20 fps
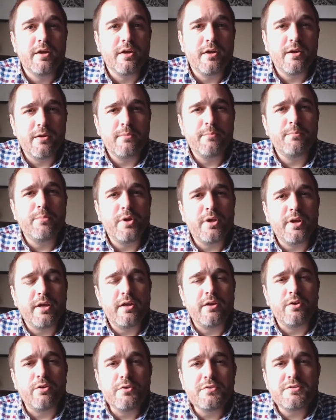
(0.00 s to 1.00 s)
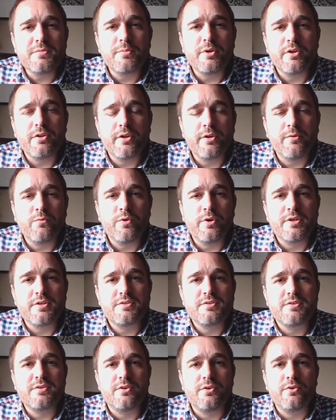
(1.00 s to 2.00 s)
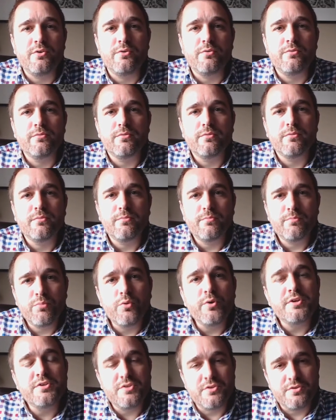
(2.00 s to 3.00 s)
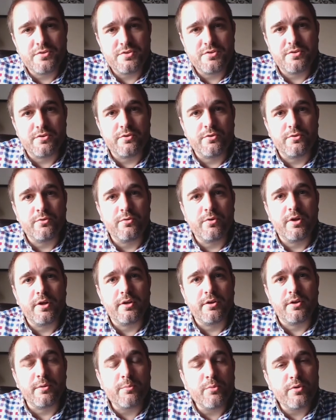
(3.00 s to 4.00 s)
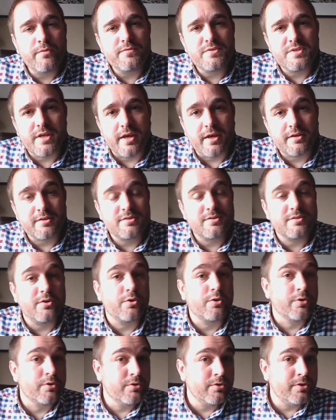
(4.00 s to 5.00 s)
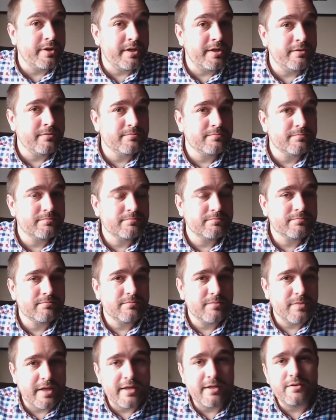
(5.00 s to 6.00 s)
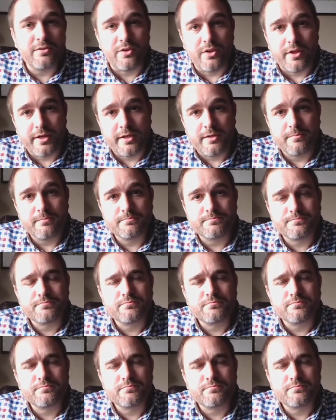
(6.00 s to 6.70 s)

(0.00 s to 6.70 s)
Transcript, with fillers: Uh, but I ultimately want to point you to a number of texts, early and late,